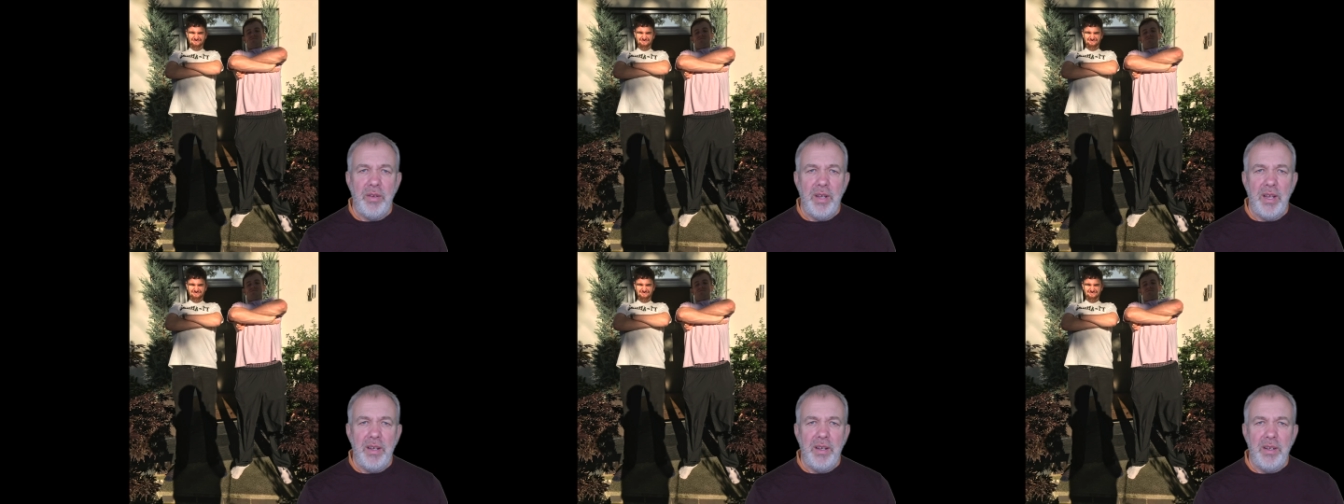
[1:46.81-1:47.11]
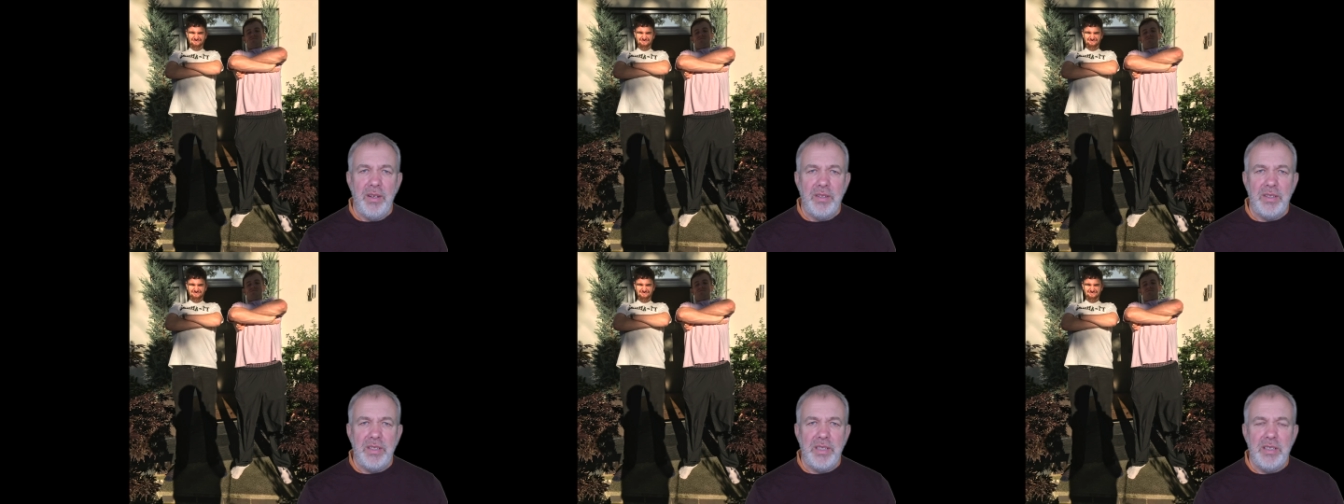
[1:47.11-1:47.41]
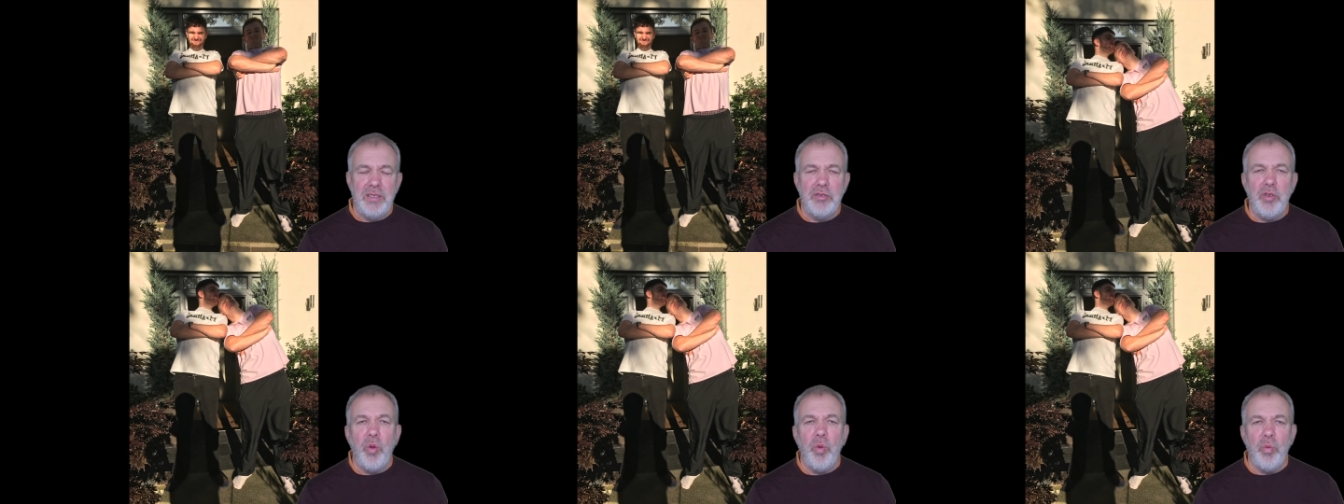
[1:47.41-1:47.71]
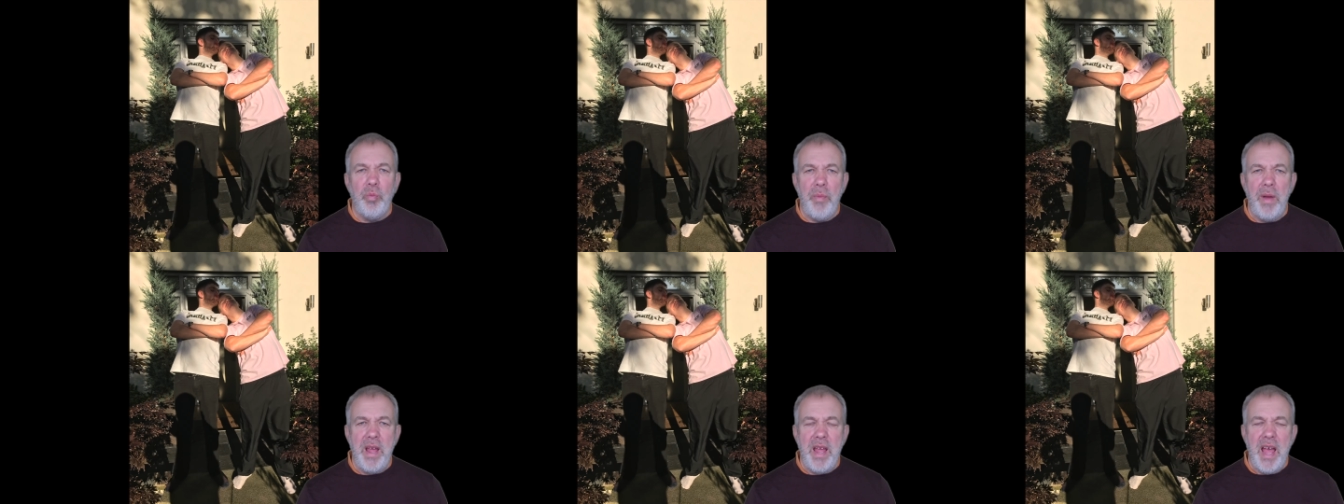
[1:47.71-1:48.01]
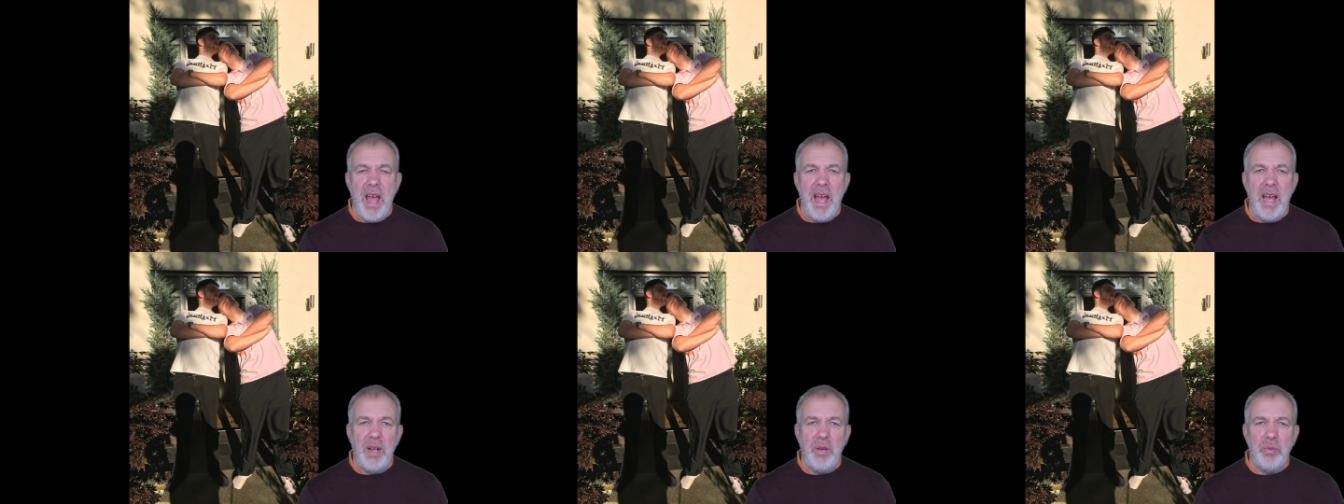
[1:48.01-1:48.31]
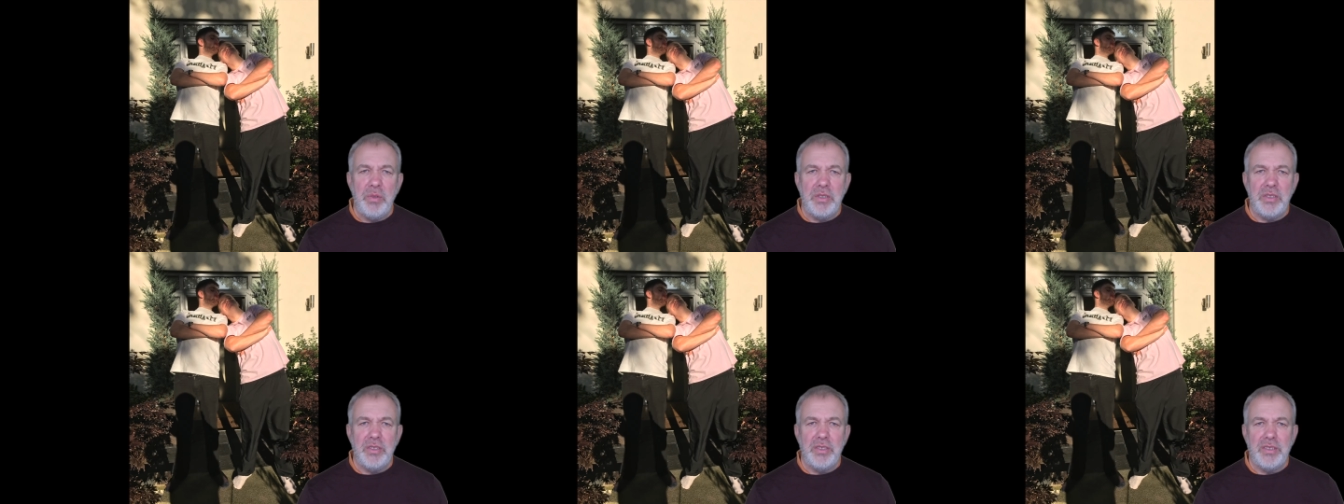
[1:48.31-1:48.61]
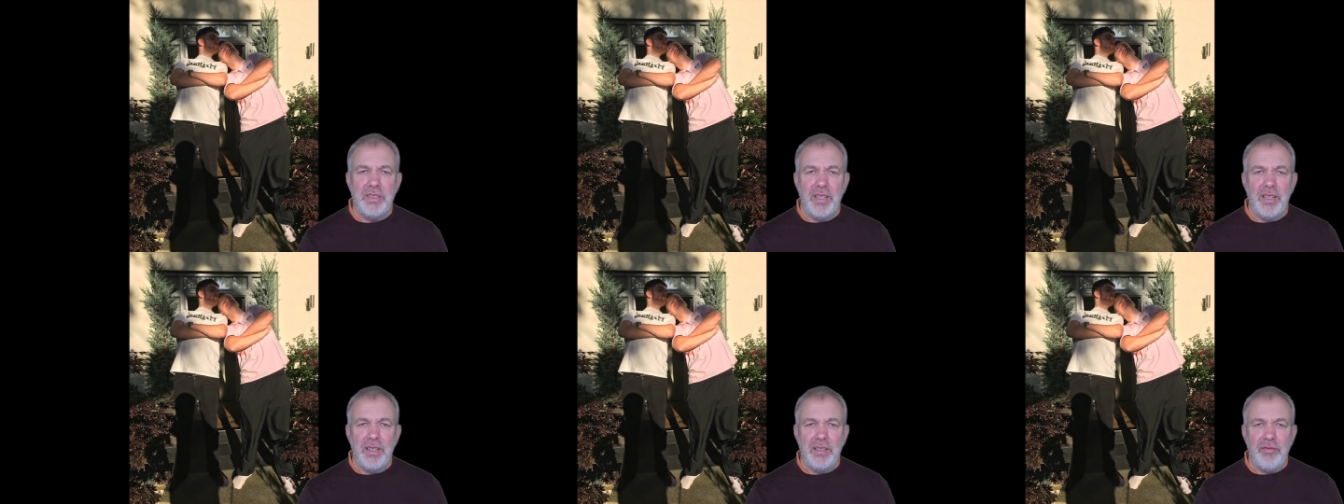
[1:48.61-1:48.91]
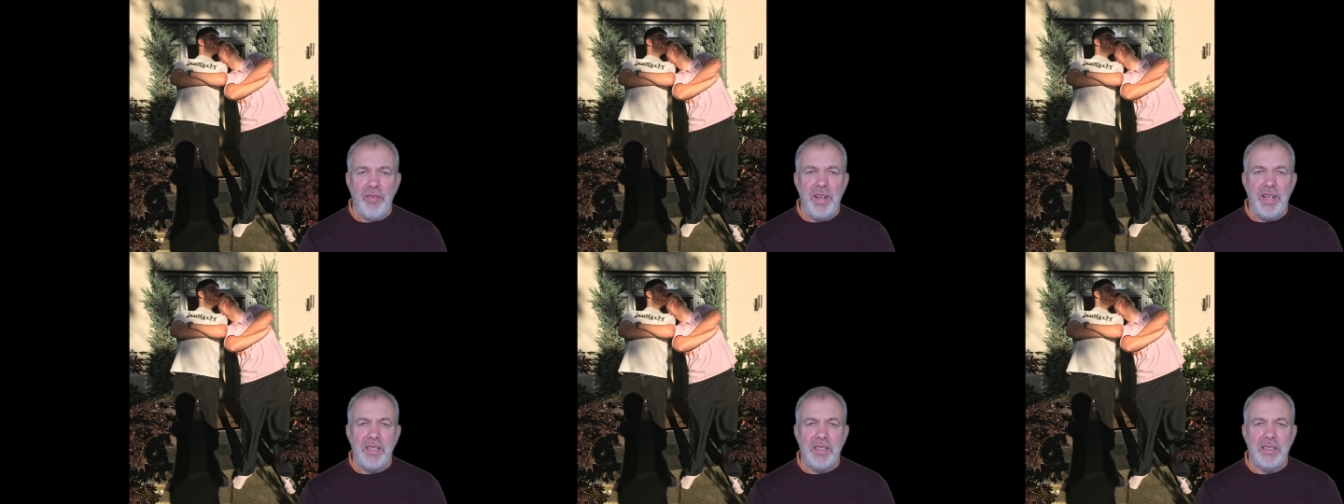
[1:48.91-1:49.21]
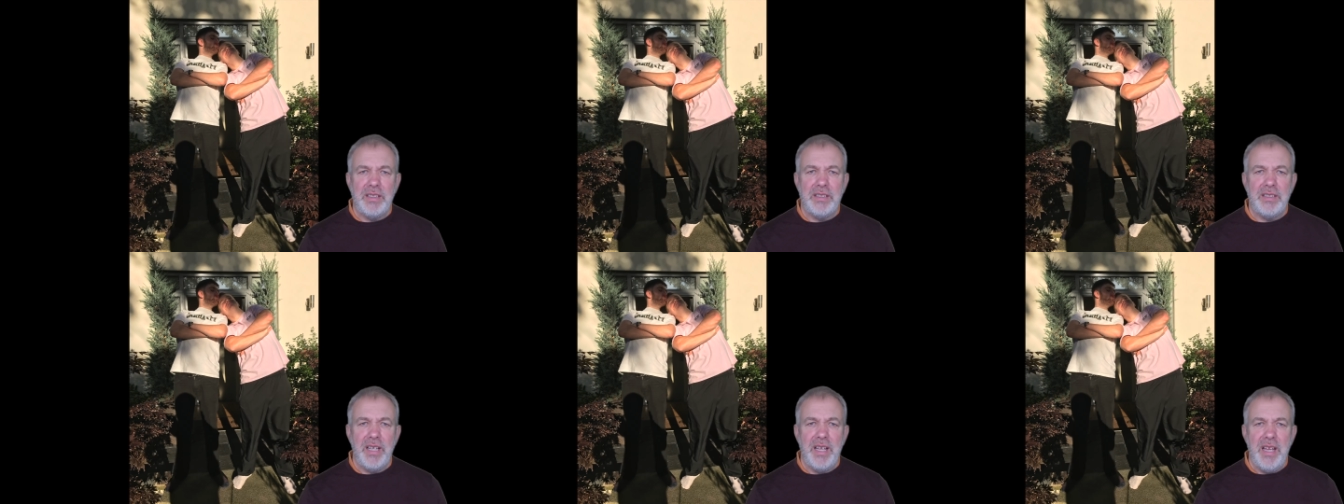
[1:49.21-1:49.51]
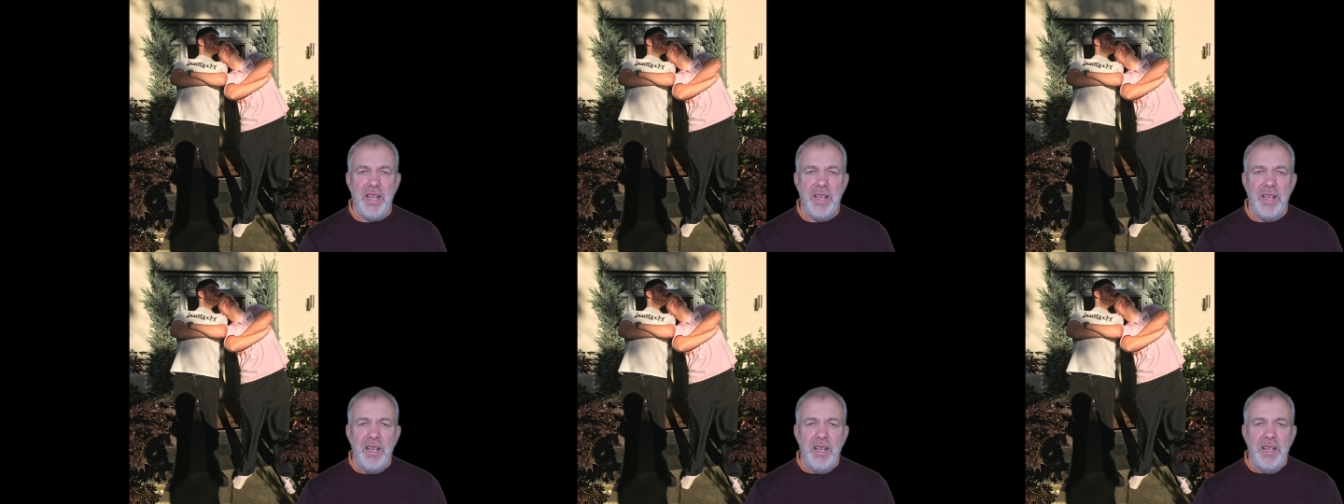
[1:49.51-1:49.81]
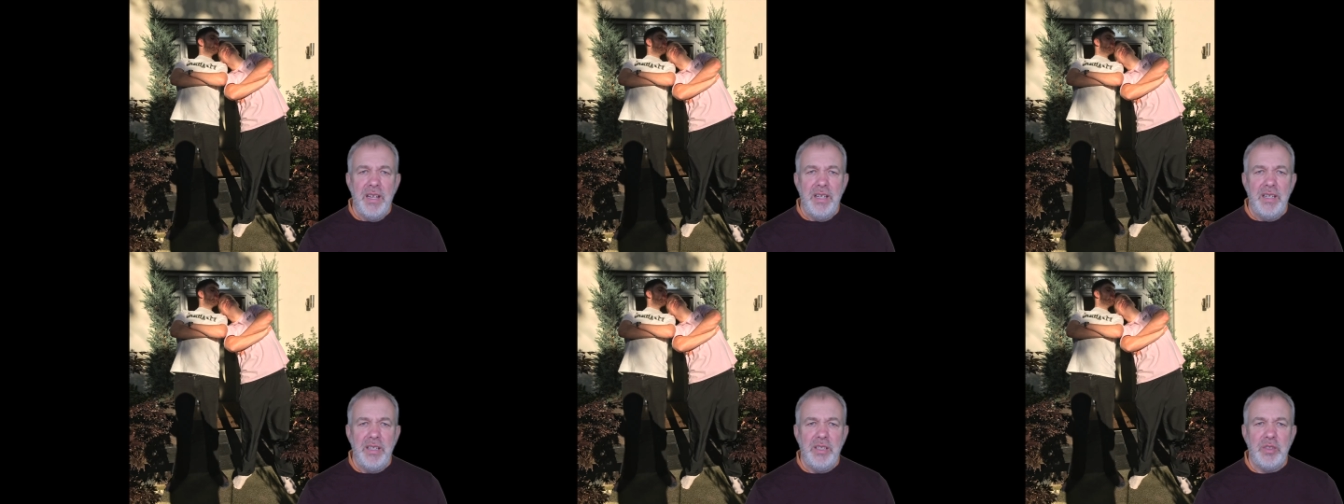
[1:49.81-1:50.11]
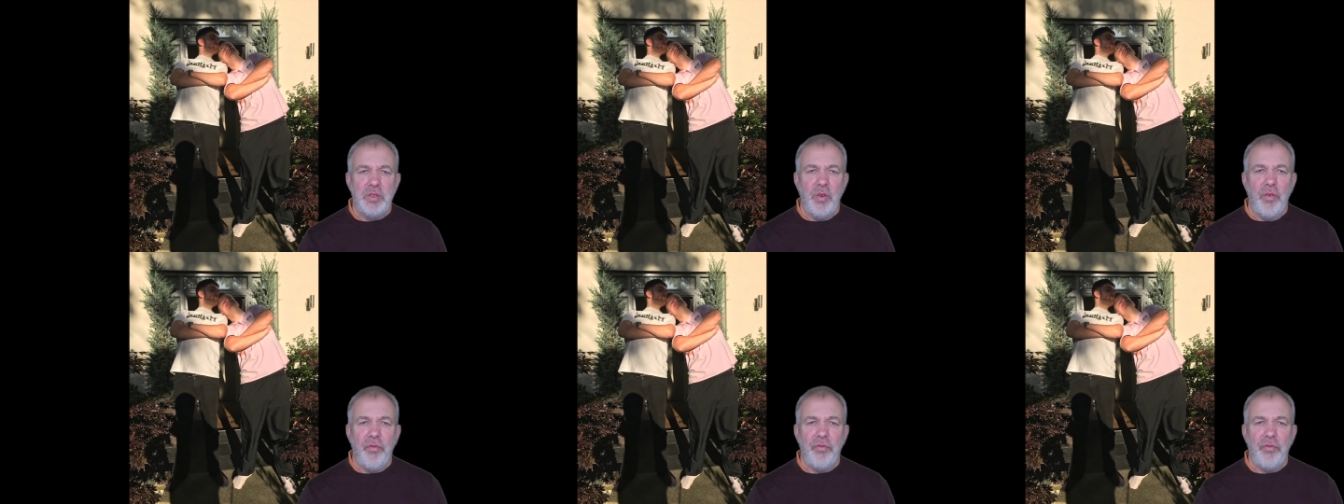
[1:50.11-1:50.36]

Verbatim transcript: and seen his old mate Ed, which is uh, great to see. He's off